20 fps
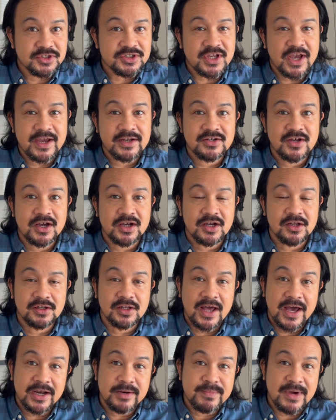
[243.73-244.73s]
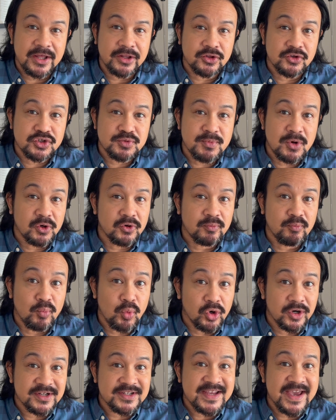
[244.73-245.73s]
I talk a lot about those
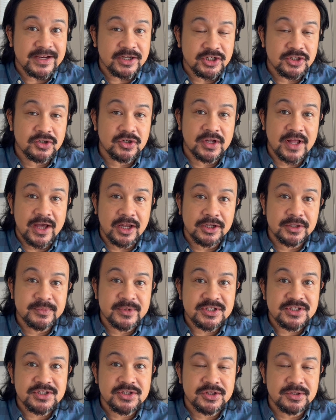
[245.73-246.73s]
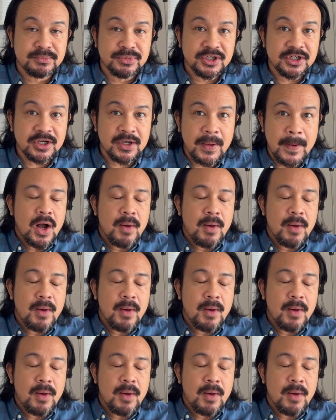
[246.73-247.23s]
more technical elements in the book.